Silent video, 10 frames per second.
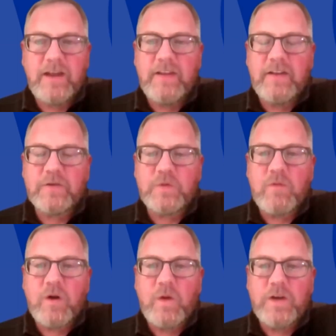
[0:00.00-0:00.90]
and then there's one
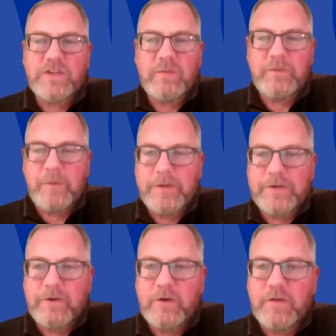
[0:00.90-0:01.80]
more question before we
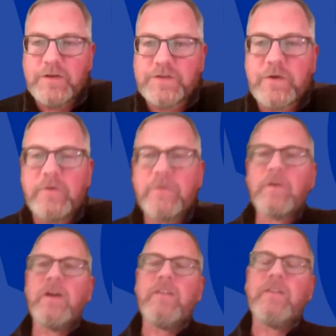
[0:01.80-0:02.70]
turn it over to Sonu.
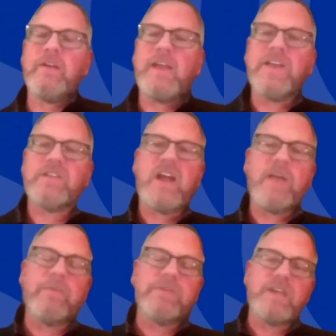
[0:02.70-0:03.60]
The, uh, the case that I
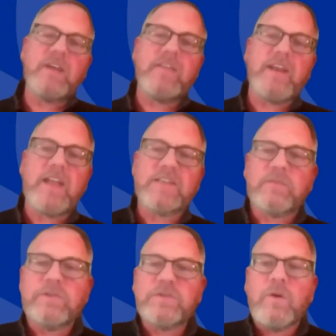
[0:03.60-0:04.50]
presented that had
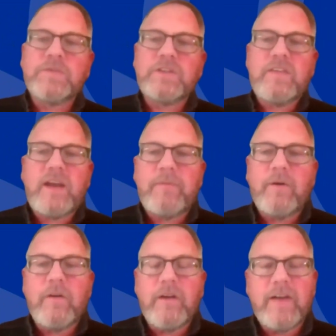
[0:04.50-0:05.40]
some resorption that I
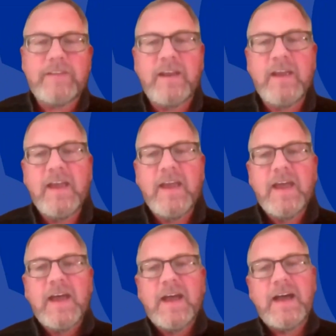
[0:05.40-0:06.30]
bone grafted,
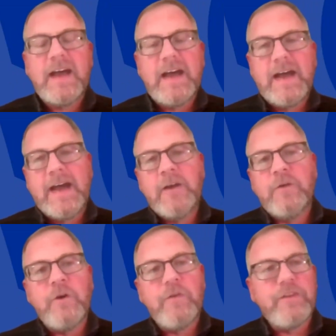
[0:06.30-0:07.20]
uh, I
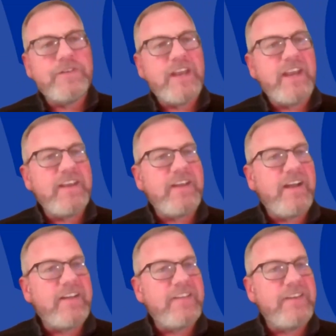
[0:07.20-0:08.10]
don't know that there's any
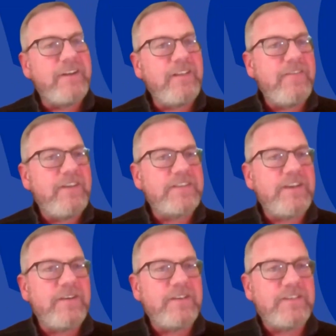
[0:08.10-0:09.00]
uh, clinical evidence
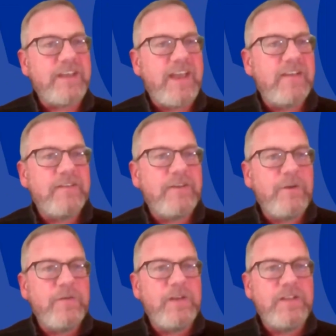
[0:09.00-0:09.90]
here to say, you know,
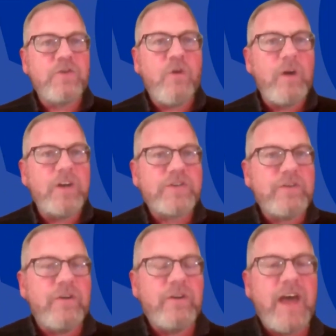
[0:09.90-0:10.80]
you need so much
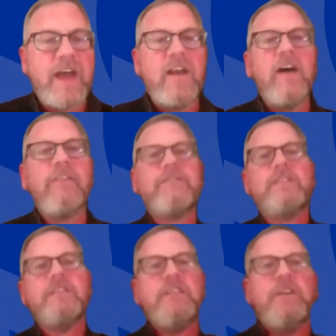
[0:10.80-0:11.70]
or, or not enough.
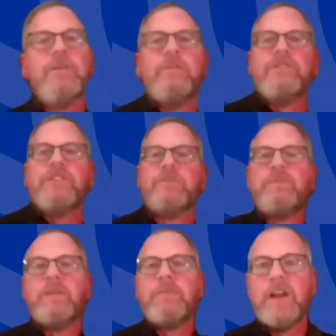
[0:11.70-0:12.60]
You know, it was just
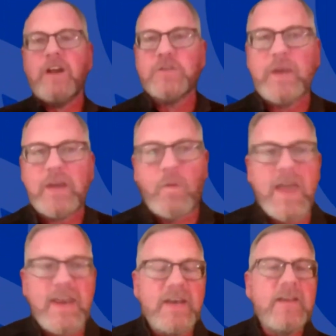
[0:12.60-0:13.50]
be- because we had
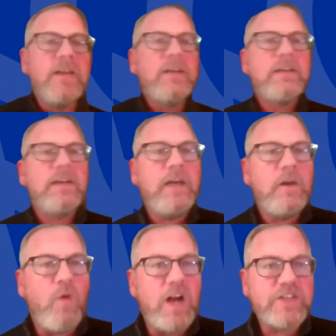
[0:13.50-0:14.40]
waited
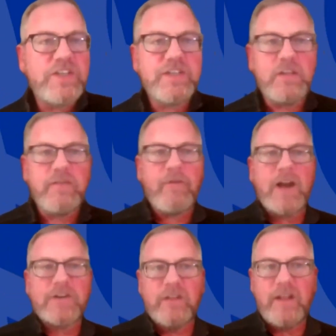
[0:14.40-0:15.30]
and watched this and the
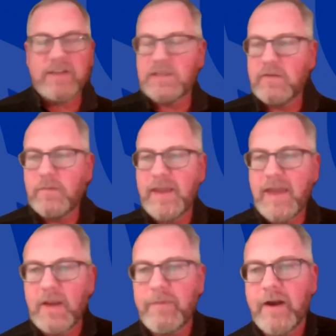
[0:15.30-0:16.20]
fracture line seemed to be
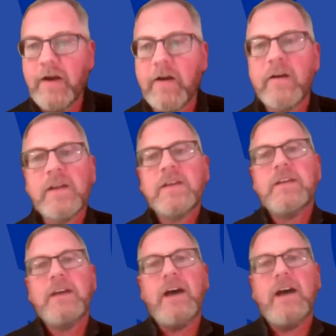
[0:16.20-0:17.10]
getting bigger.
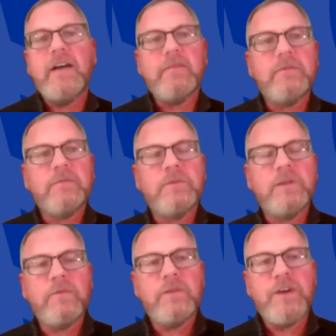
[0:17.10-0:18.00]
Uh,
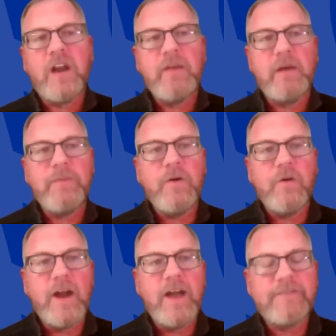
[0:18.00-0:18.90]
we, we thought about bone
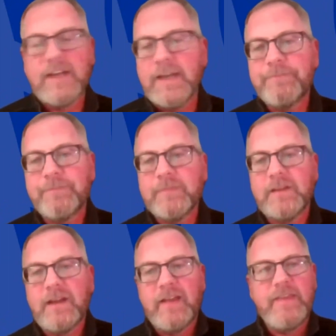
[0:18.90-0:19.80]
grafting it.
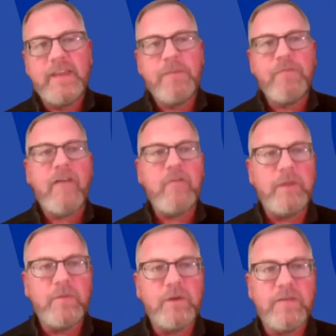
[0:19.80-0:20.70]
I think he
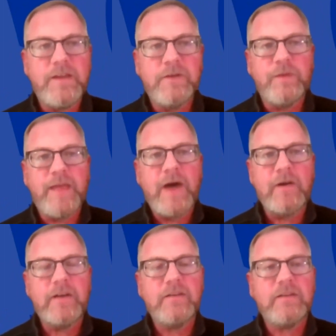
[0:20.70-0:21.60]
probably would have healed
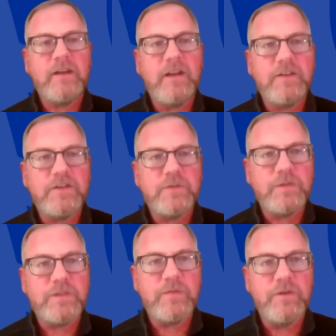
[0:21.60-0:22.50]
without it, uh, just with
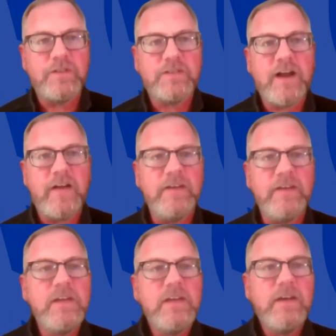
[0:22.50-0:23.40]
some good solid
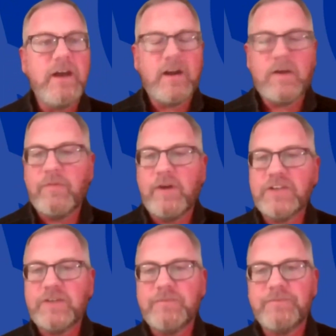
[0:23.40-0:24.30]
uh,
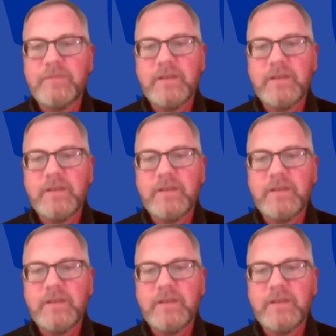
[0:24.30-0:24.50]
compression. Do